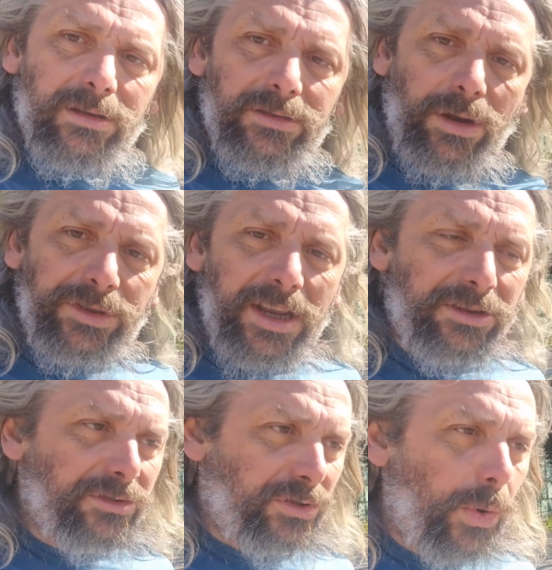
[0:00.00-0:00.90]
So it is
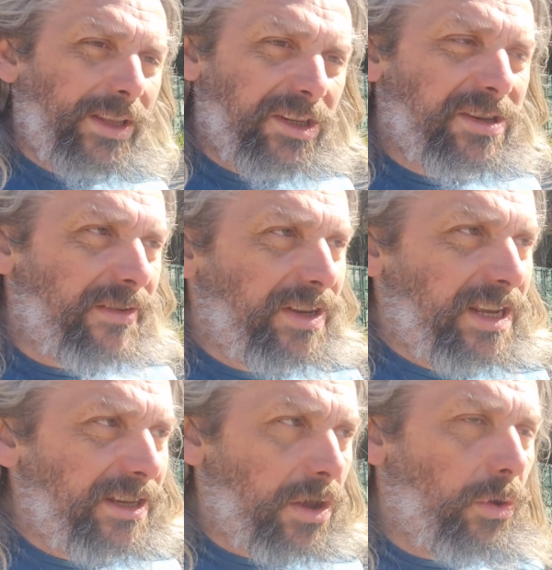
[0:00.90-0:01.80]
27
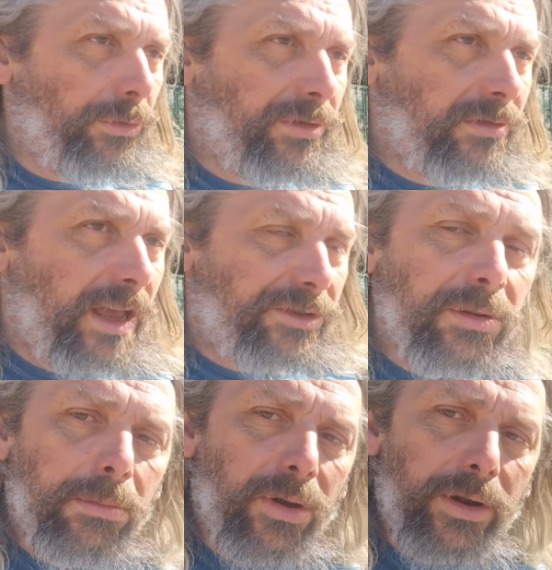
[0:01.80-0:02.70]
years old at some
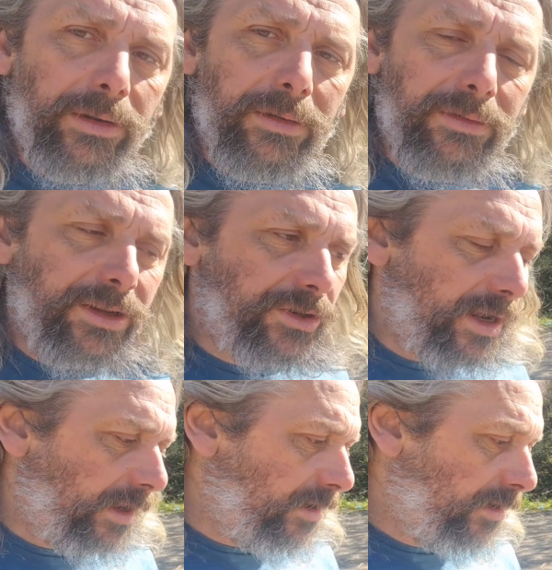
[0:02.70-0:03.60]
point this
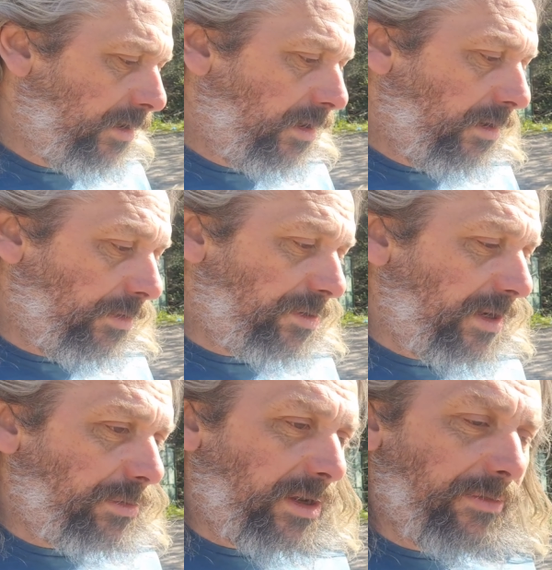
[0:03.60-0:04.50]
year, which means
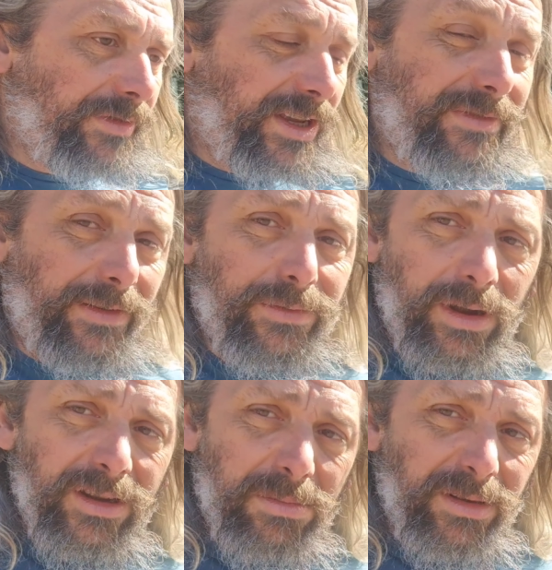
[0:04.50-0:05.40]
we can forgive it for a
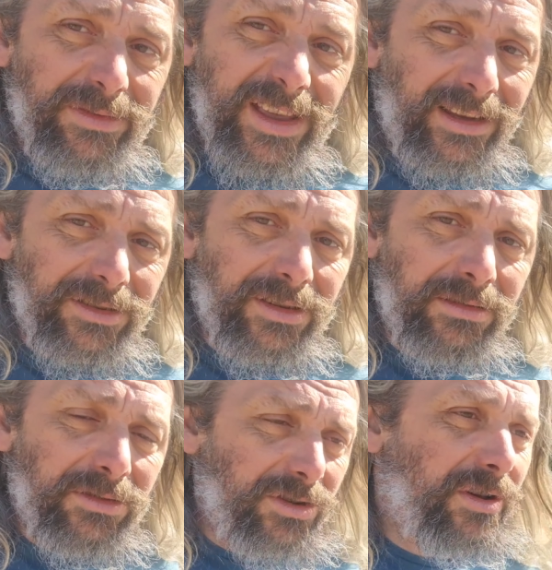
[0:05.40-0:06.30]
couple of things,
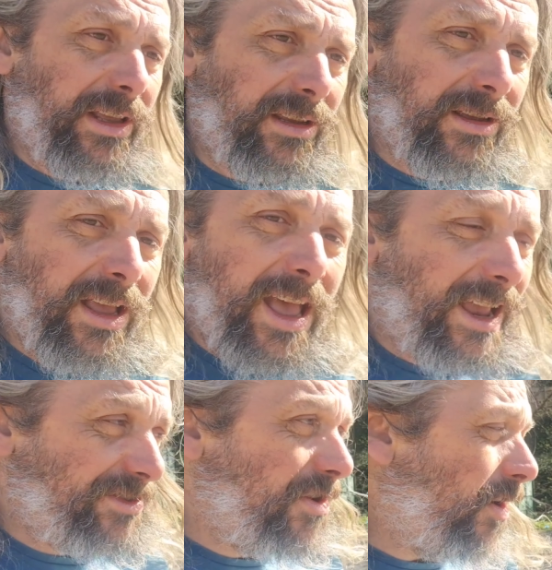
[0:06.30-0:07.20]
surely.
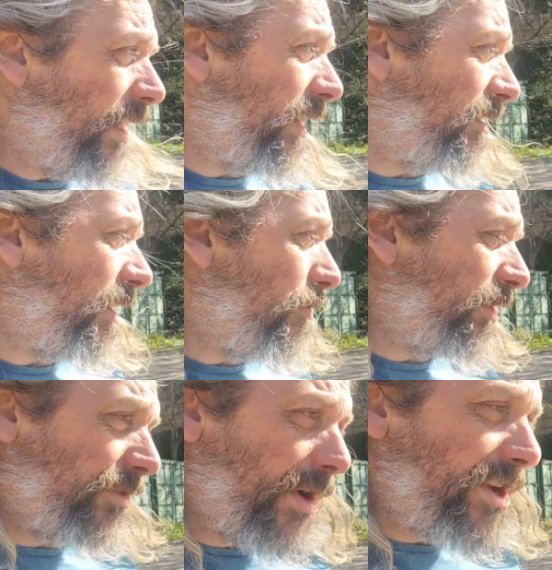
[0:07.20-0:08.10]
It's not like it's had a
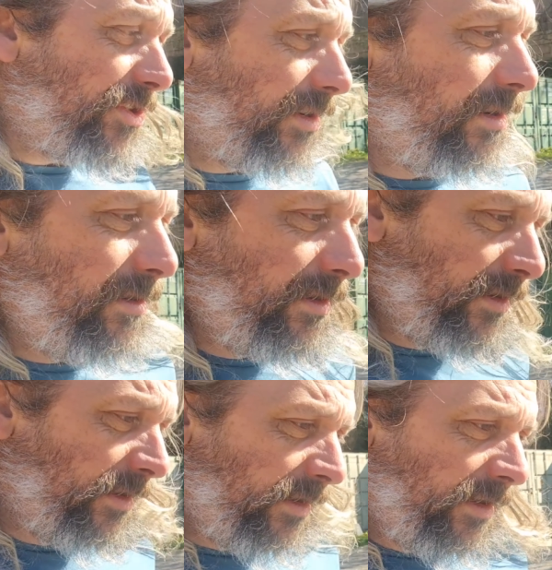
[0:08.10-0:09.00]
restoration,
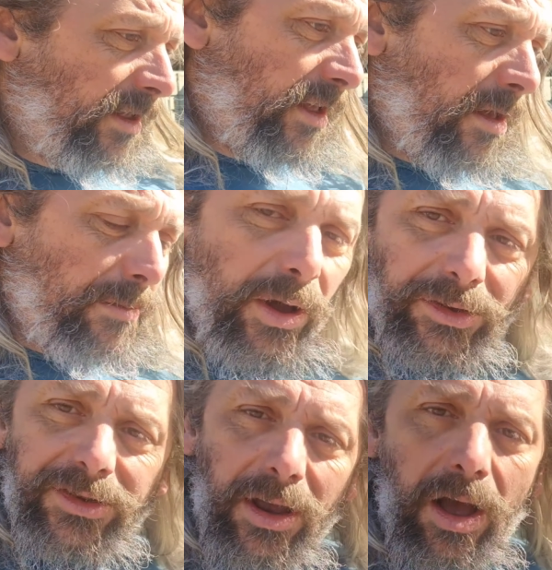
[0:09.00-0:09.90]

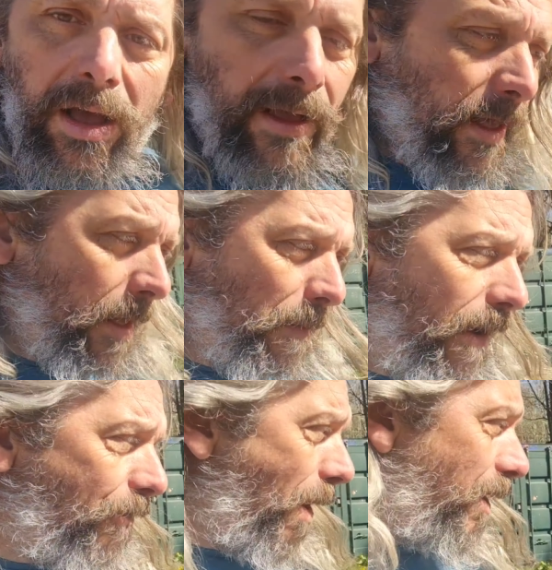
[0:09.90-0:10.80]
but my
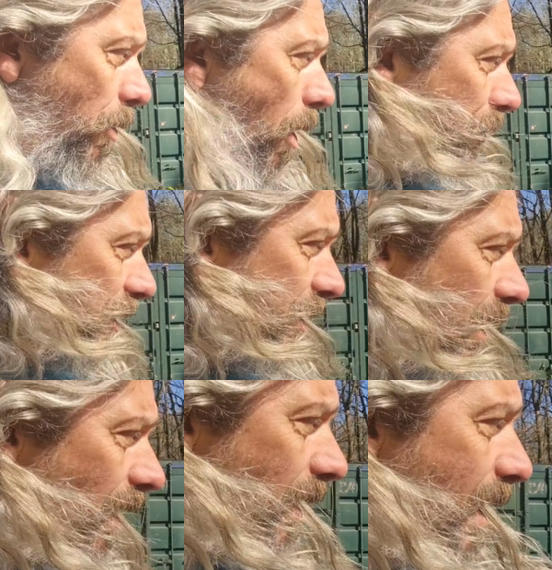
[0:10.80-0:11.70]
friend who owns this car,